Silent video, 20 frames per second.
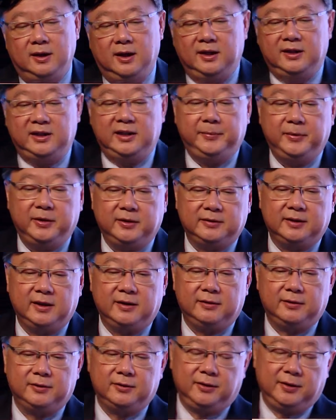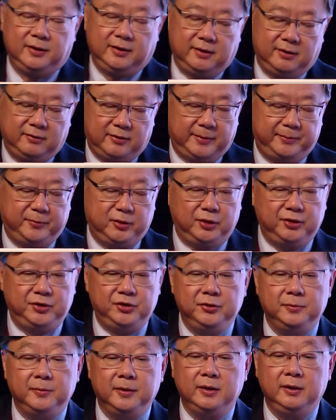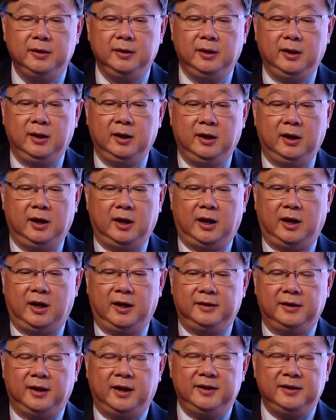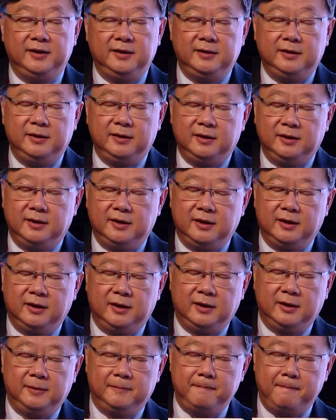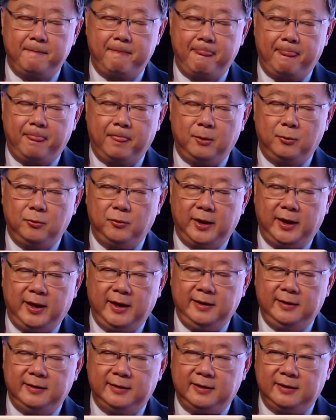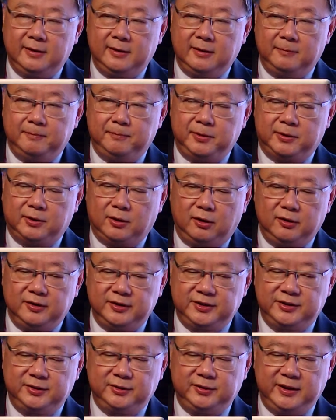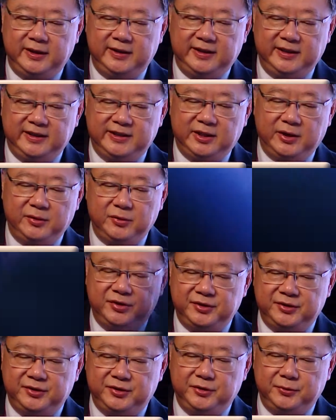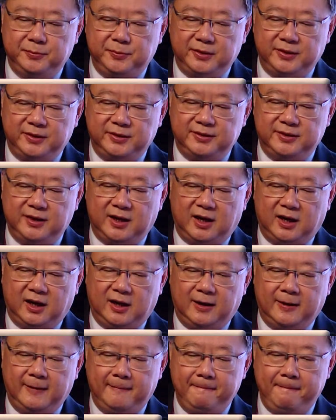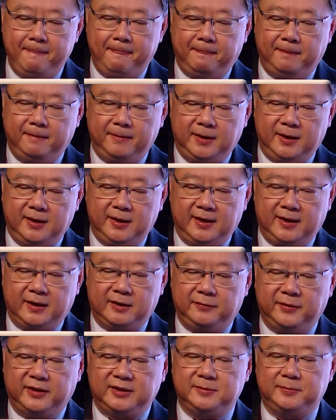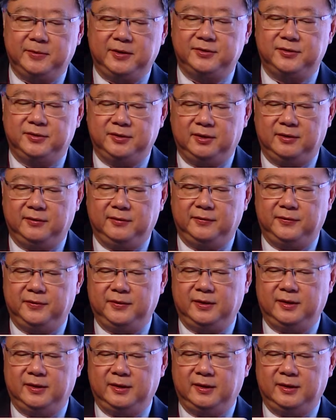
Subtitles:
Atypical teratoid rhabdoid tumor, and the way pathologists today distinguish these tumors are the lack of expression of